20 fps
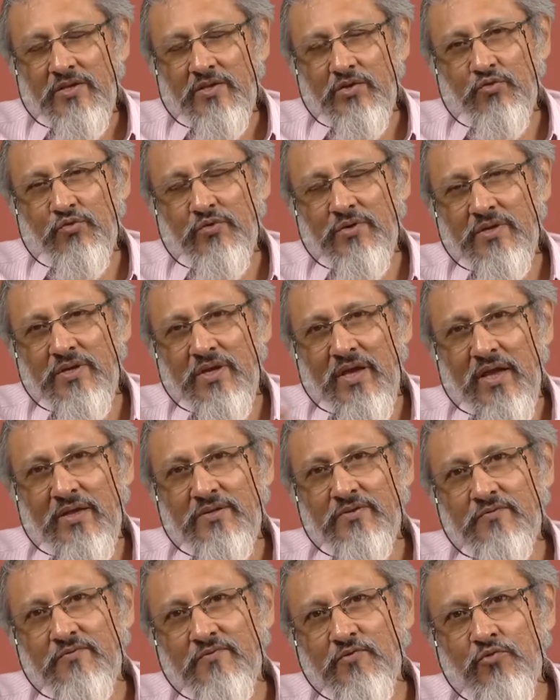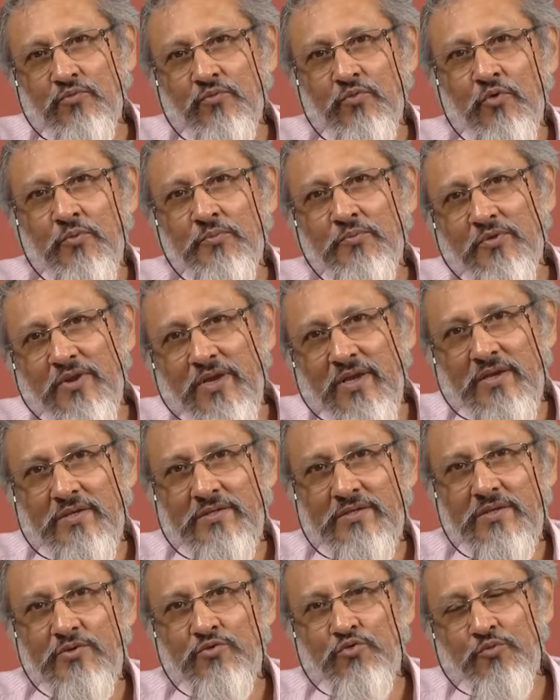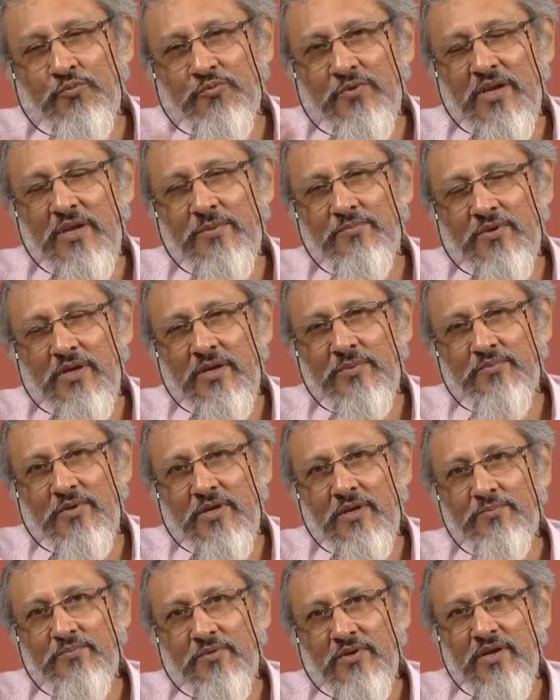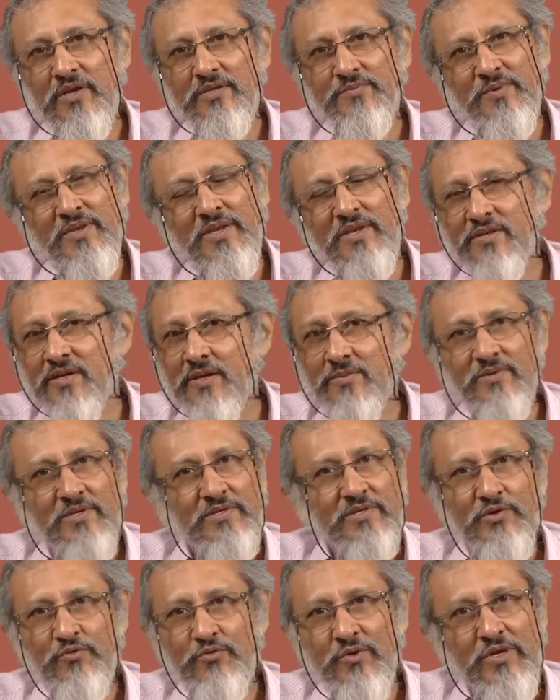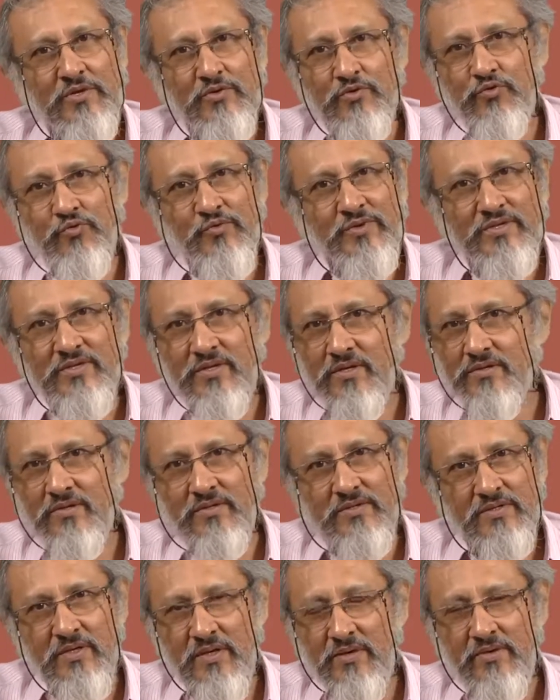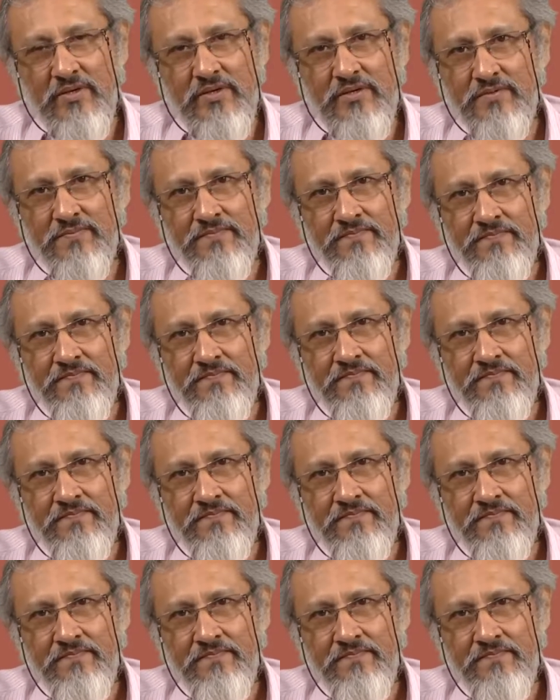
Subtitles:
you can add a few more pre's and do pre as many times as you need to in such a series.